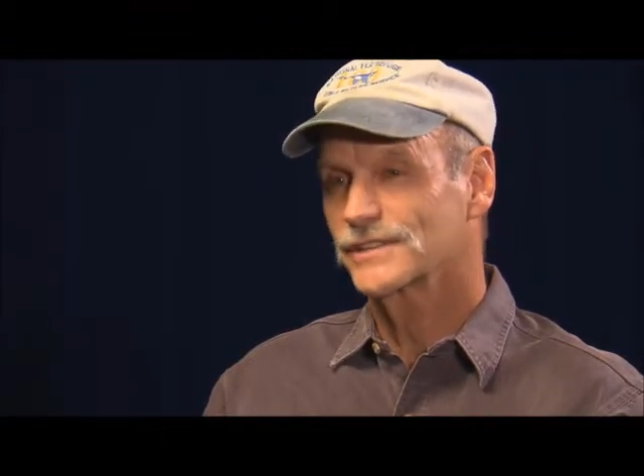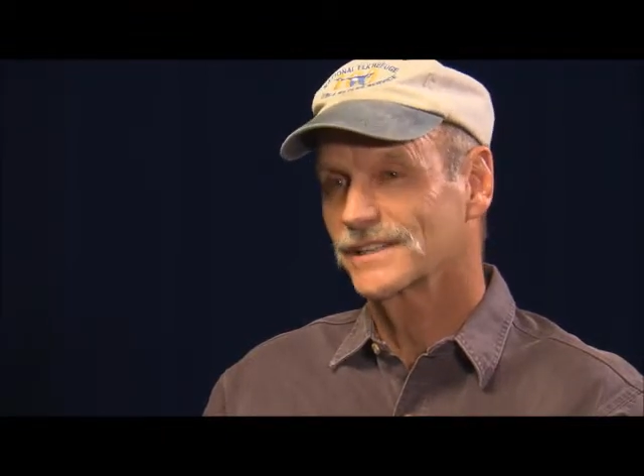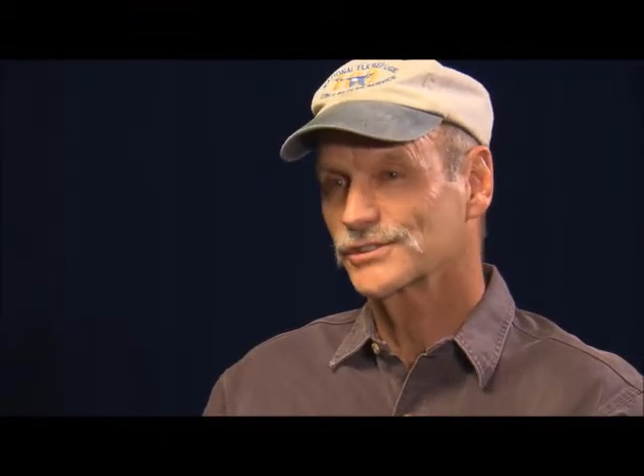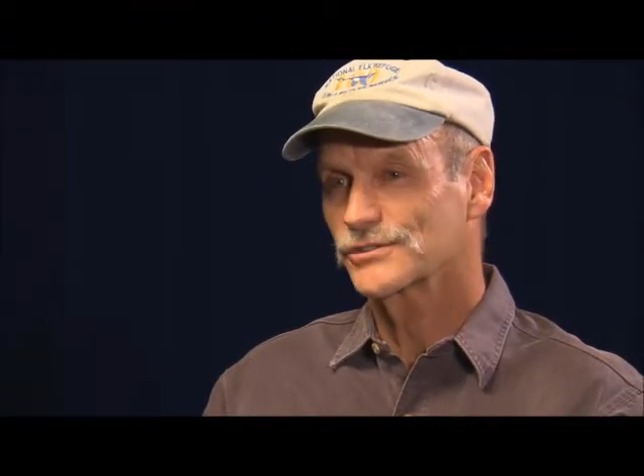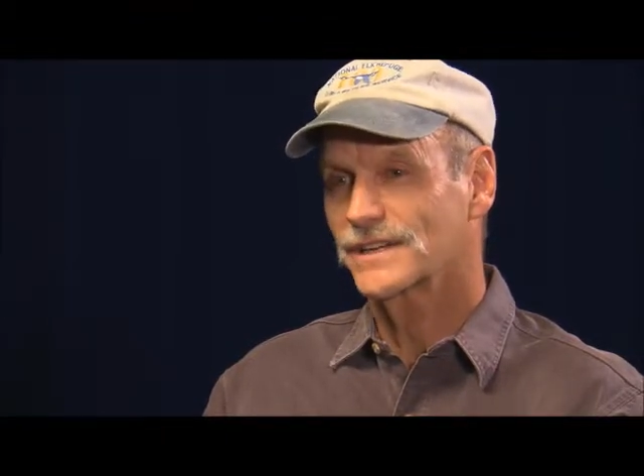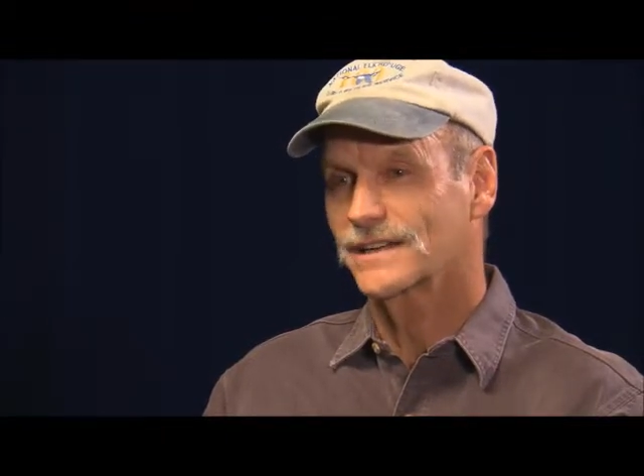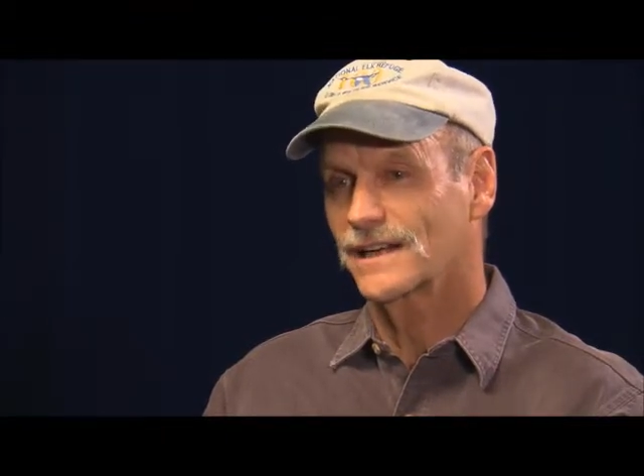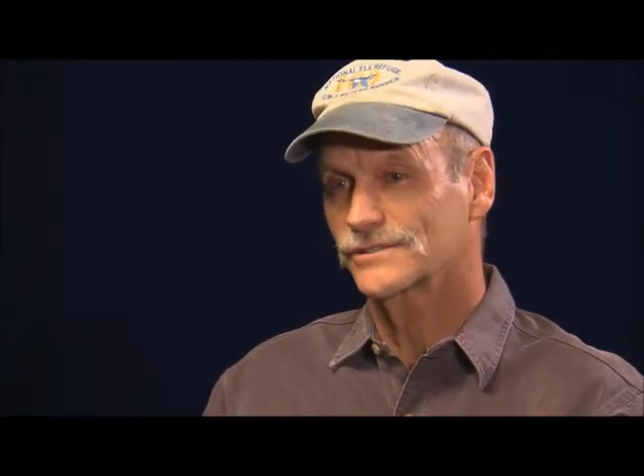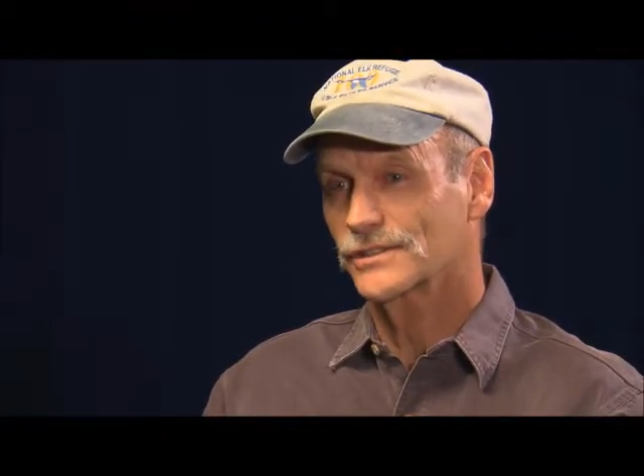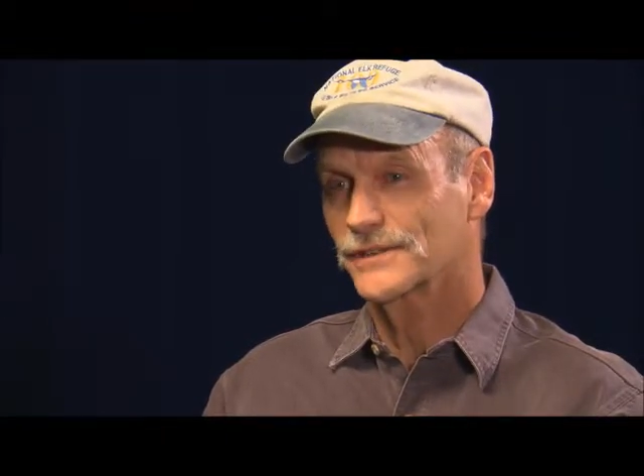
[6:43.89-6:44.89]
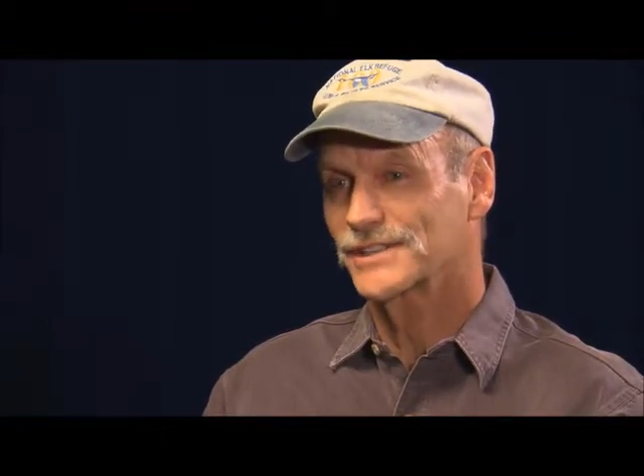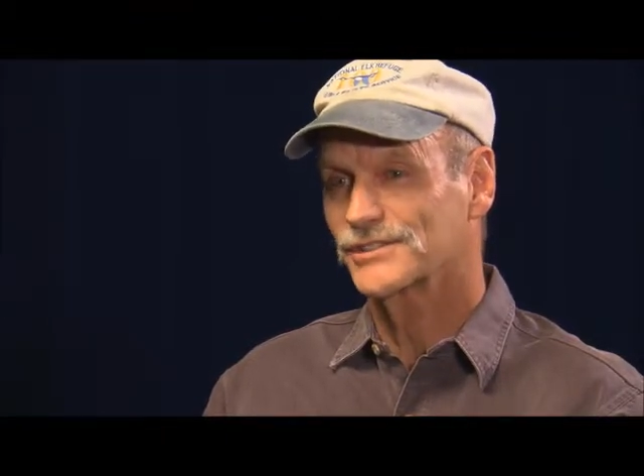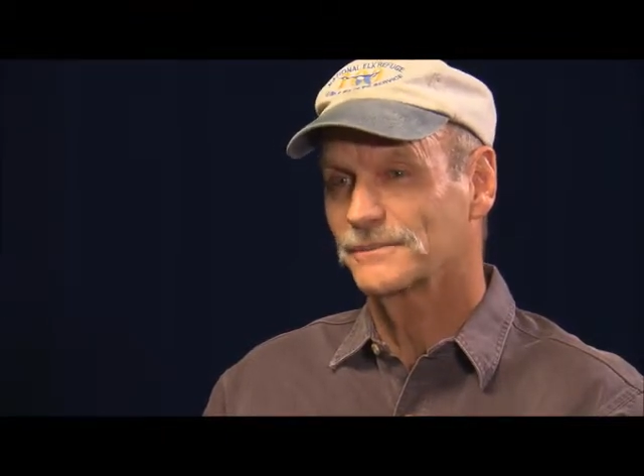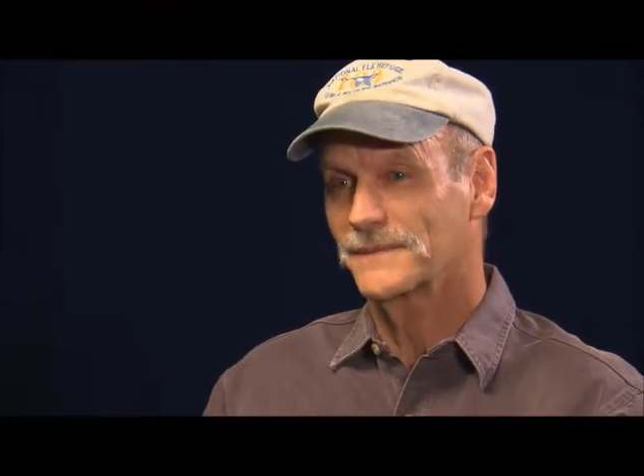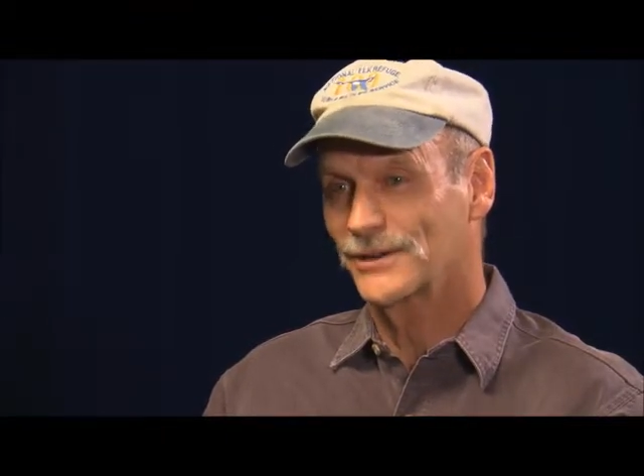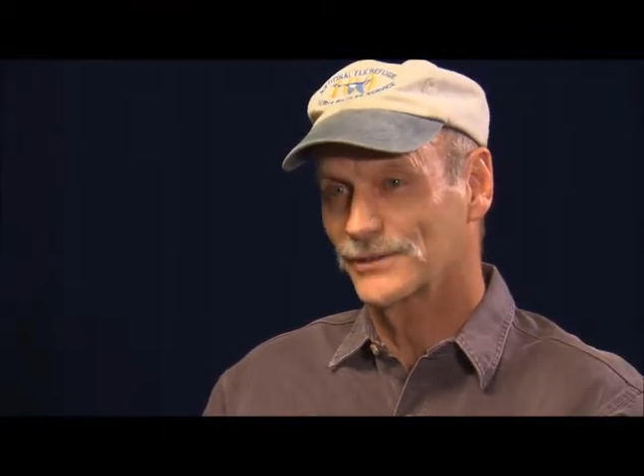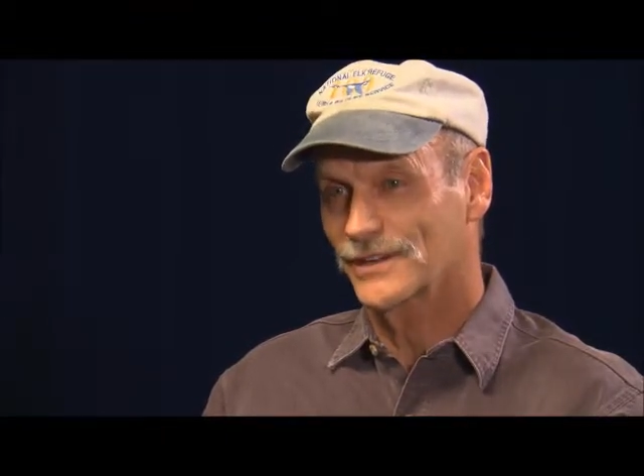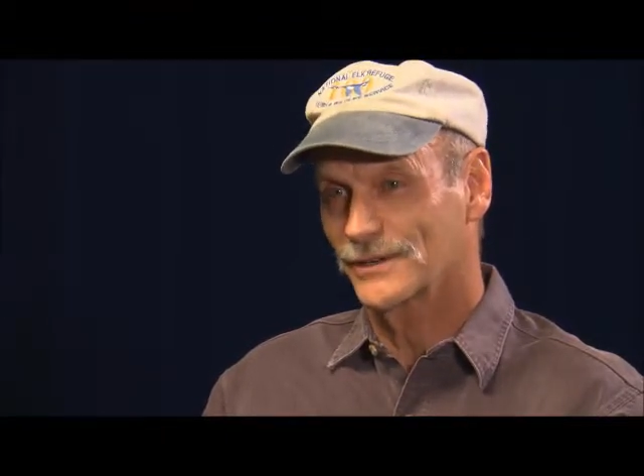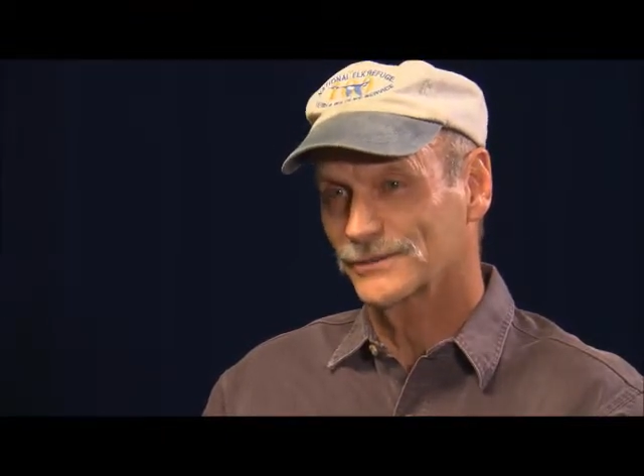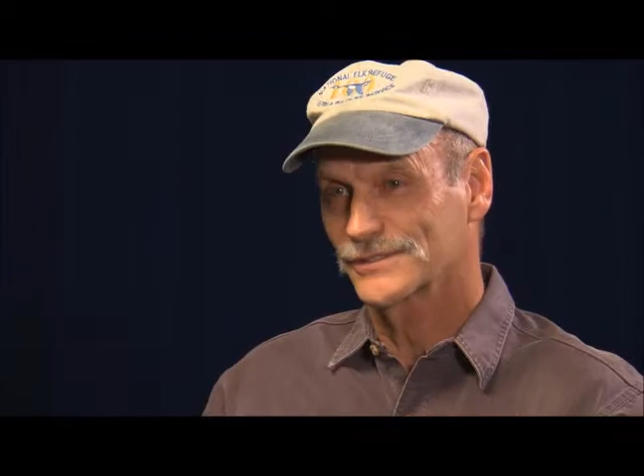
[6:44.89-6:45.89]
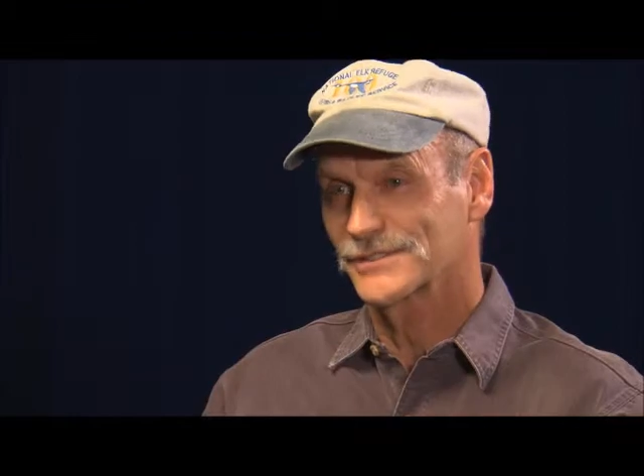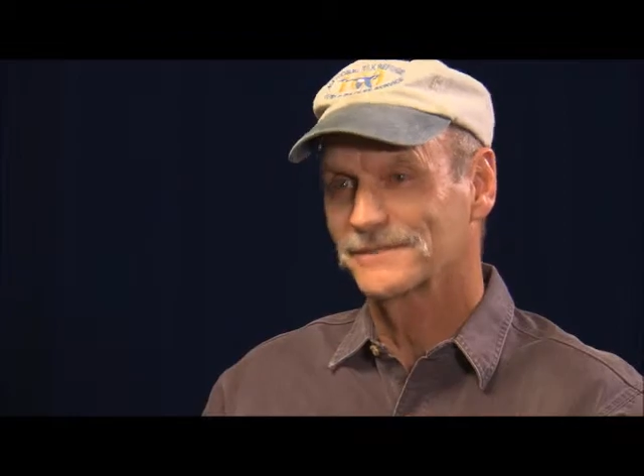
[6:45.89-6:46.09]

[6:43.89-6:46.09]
history and conservation of mountain goats.